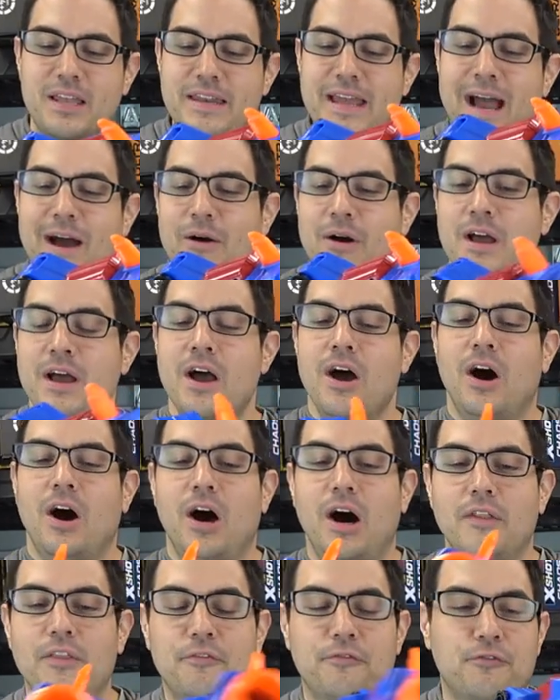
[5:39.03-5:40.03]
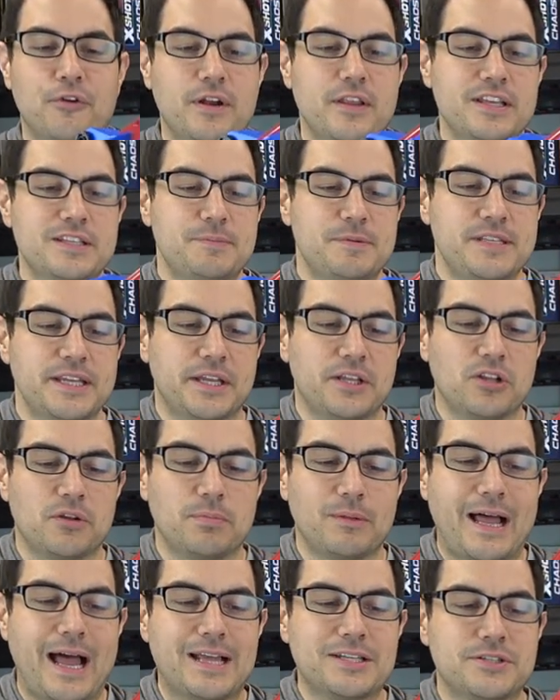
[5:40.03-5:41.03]
Now, on the front of this
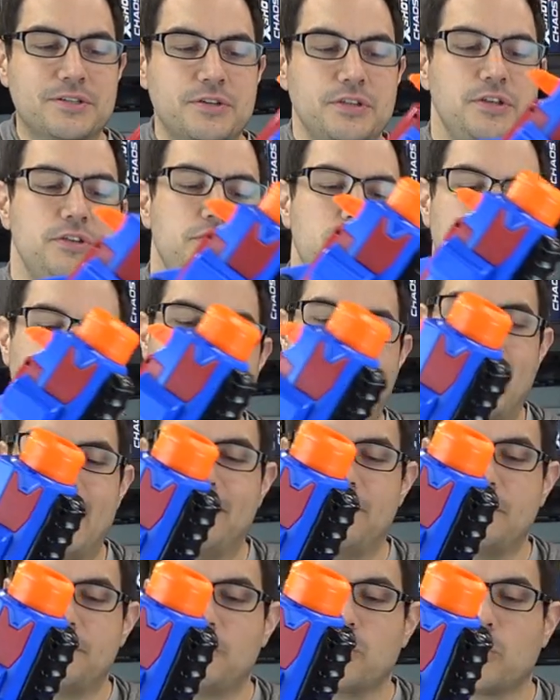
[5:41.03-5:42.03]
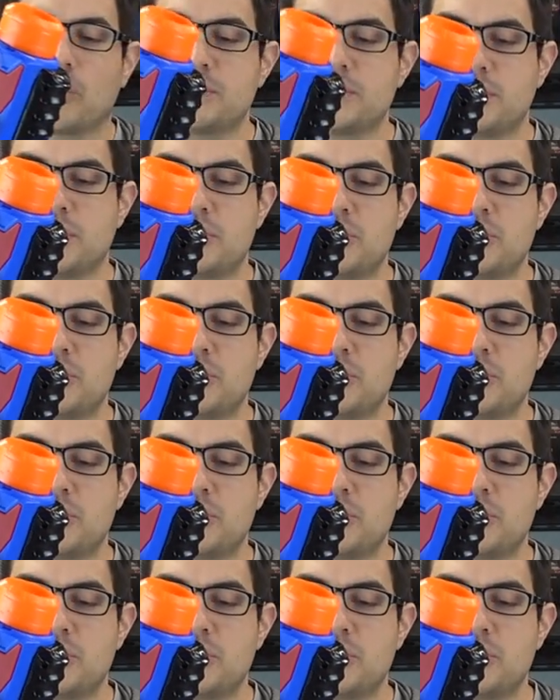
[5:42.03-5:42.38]
particular blaster, you do have, of course,